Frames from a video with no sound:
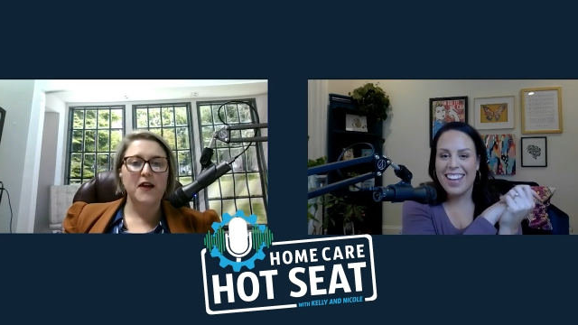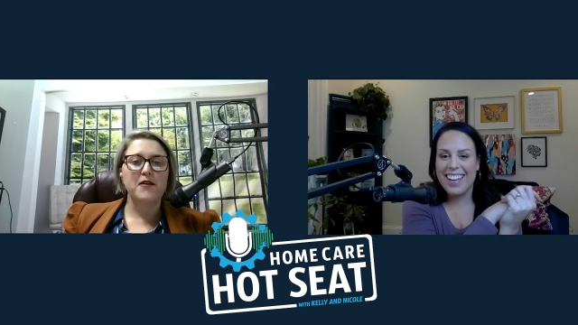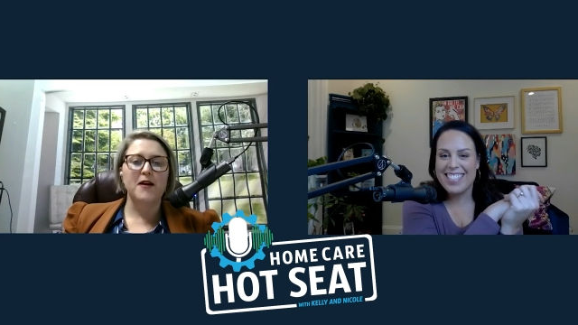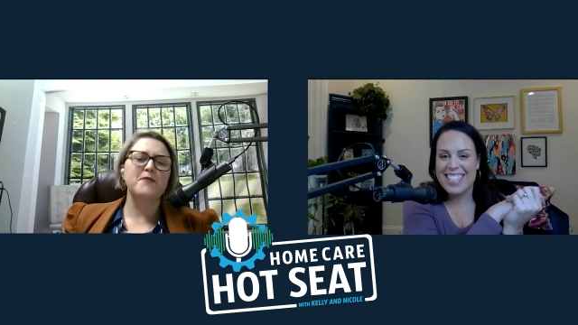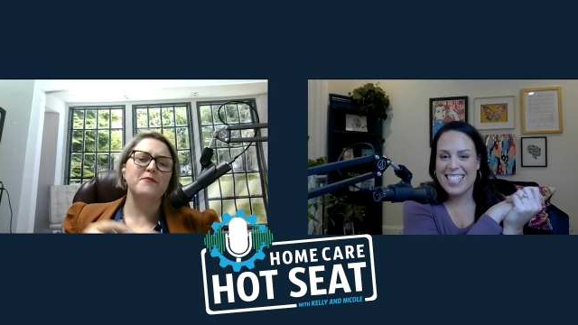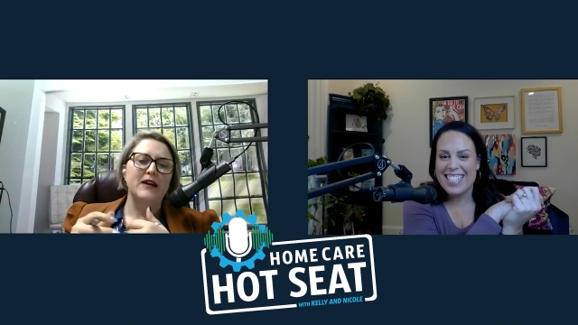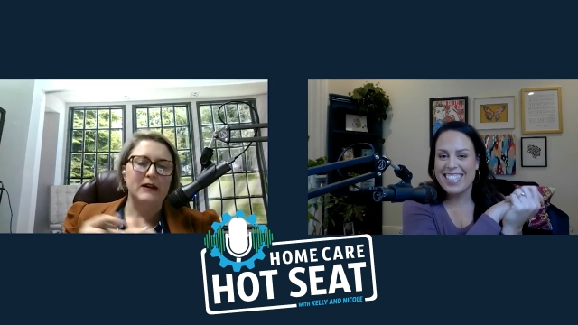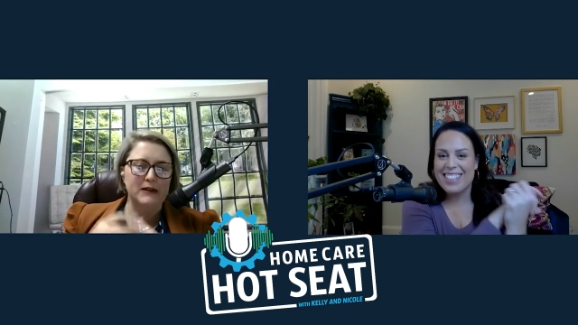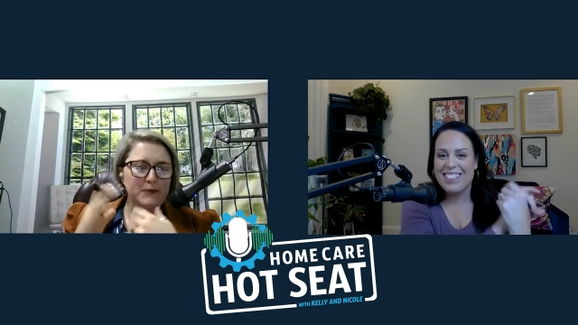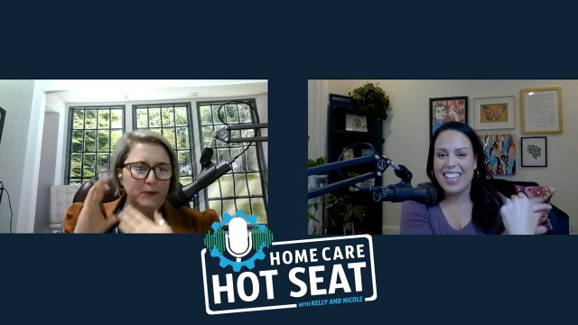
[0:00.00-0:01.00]

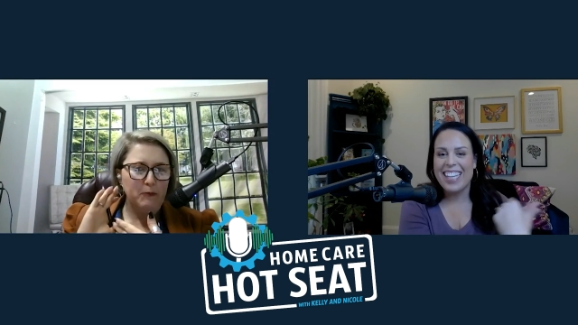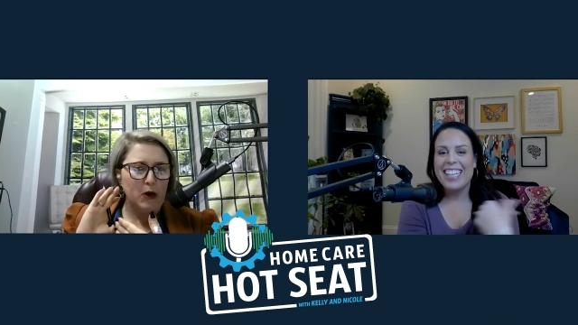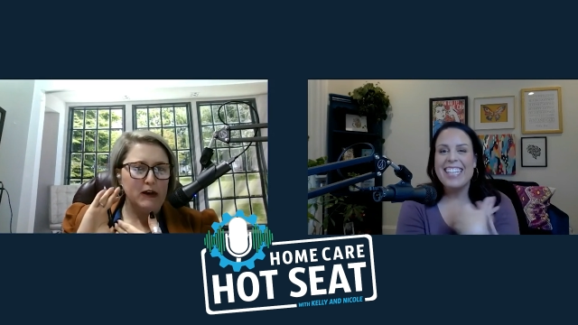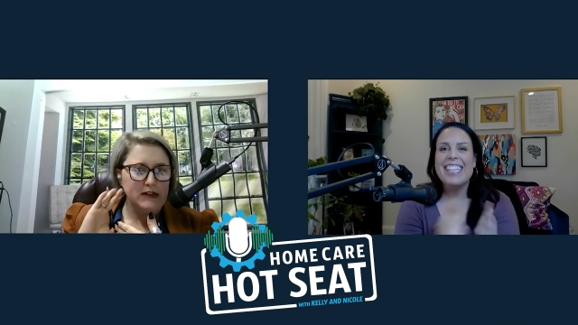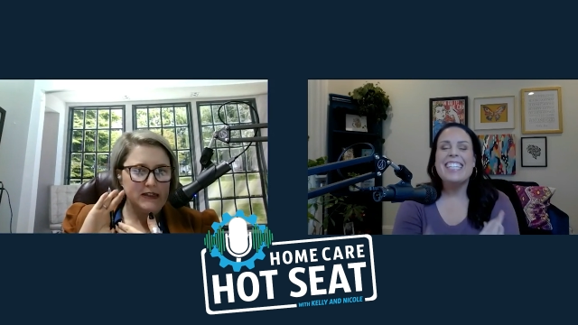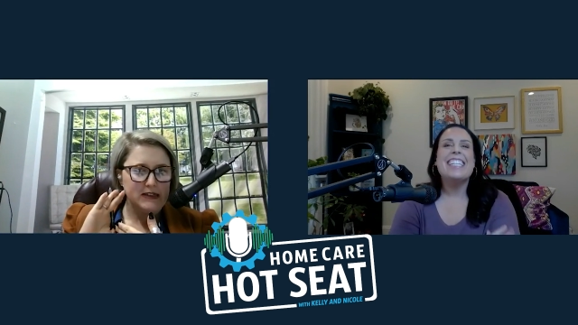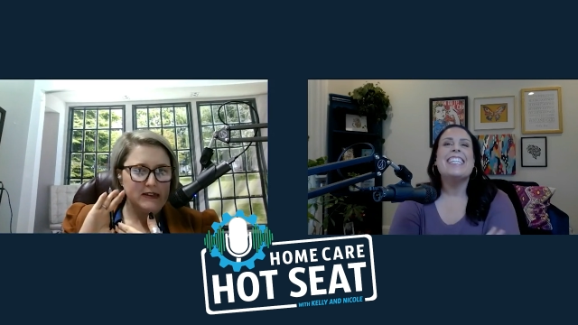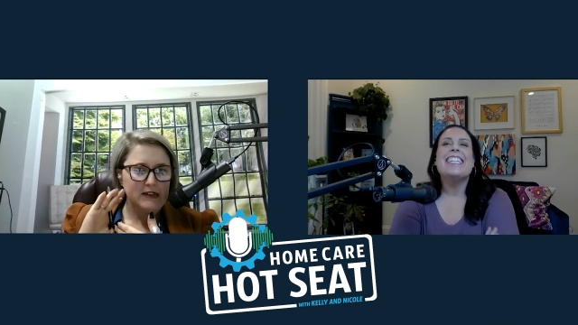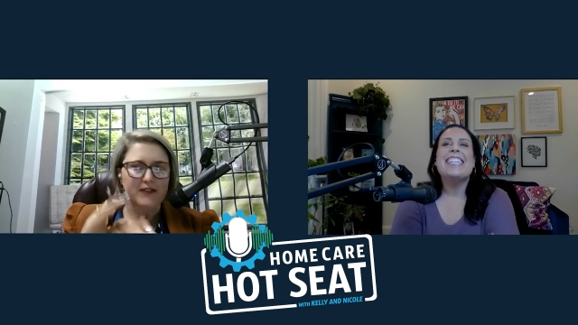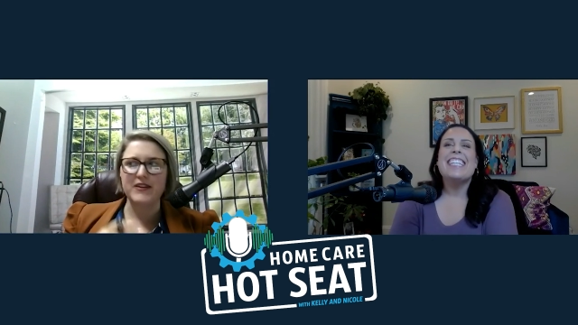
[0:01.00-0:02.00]
Speaker 1: assisted living. Bought an
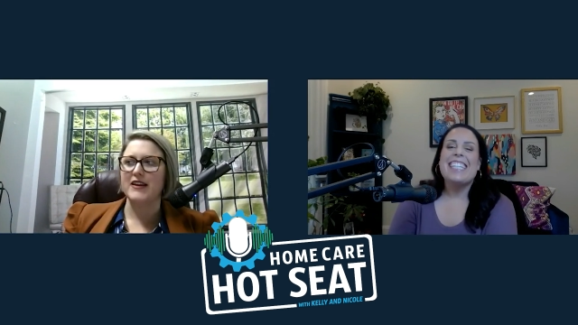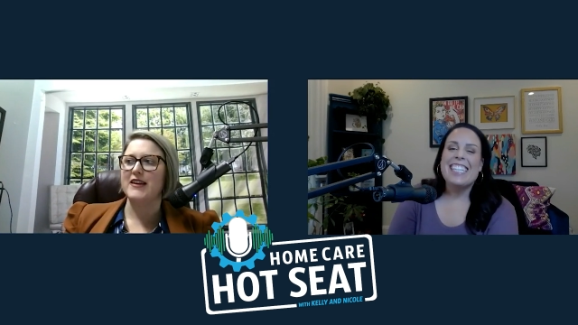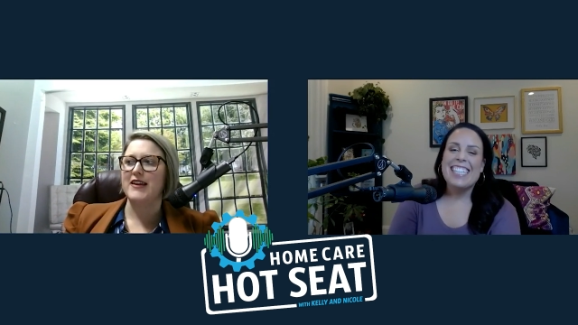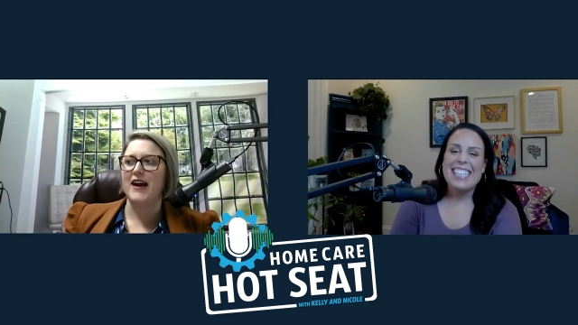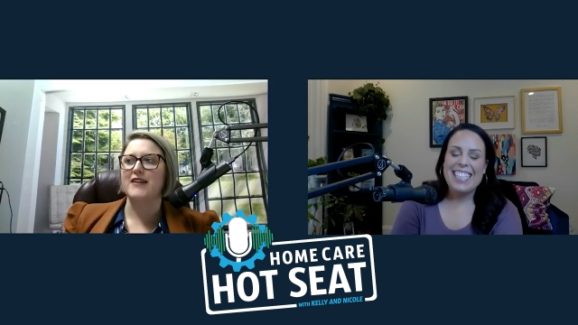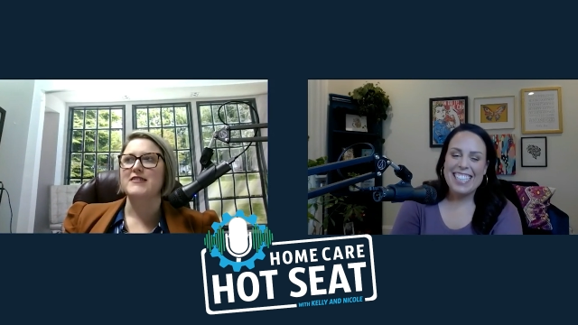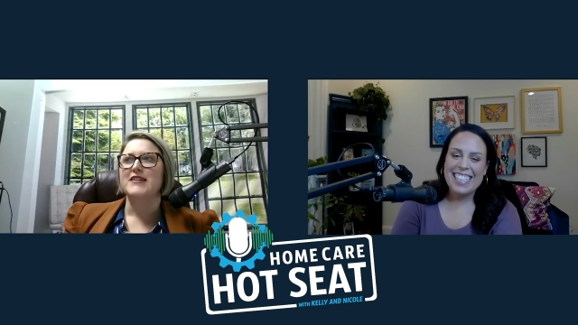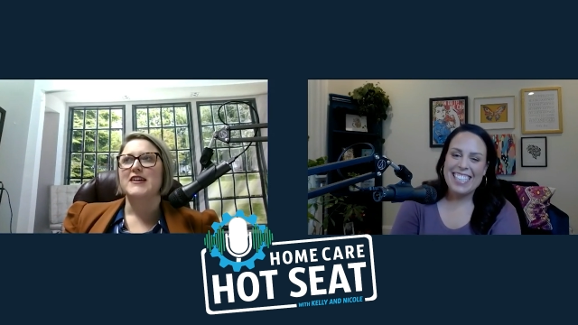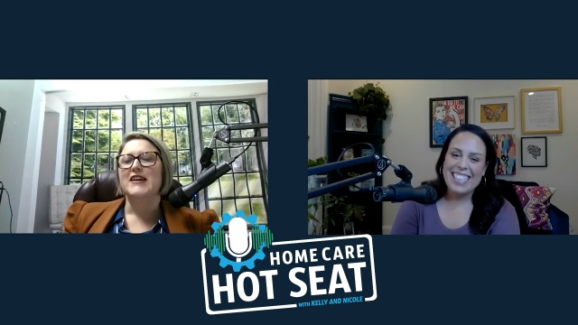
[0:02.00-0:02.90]
assisted living. Yeah.